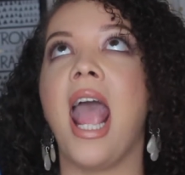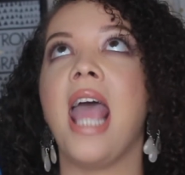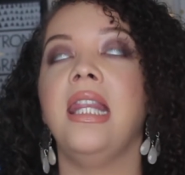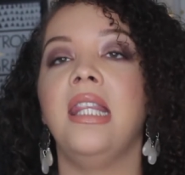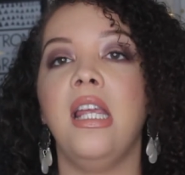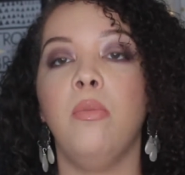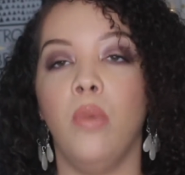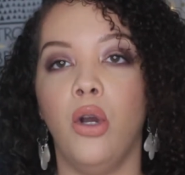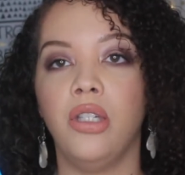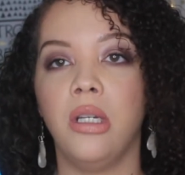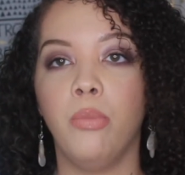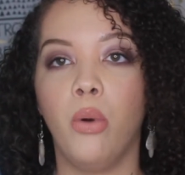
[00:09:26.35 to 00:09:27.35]
And the
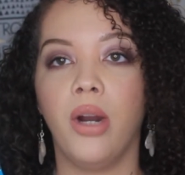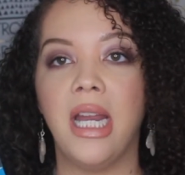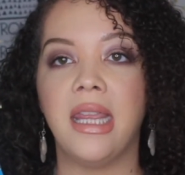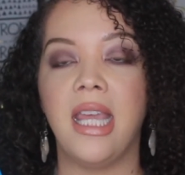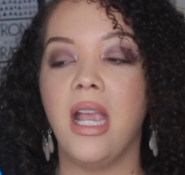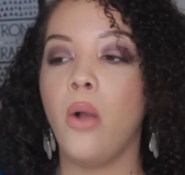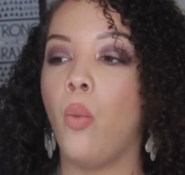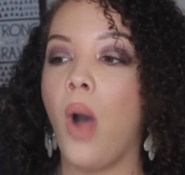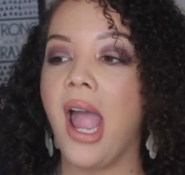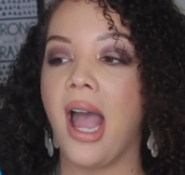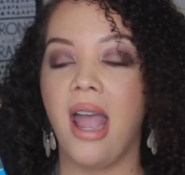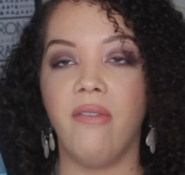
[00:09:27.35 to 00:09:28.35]
most important thing
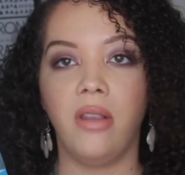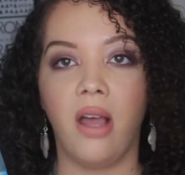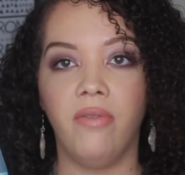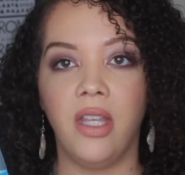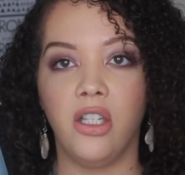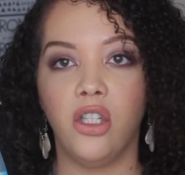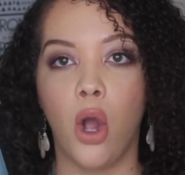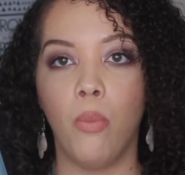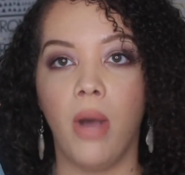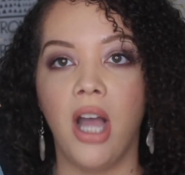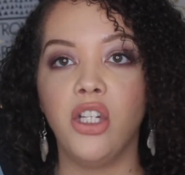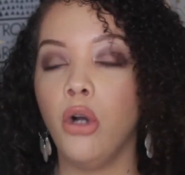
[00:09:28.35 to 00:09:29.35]
why I have loved this so
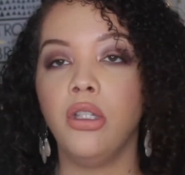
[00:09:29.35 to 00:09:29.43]
much,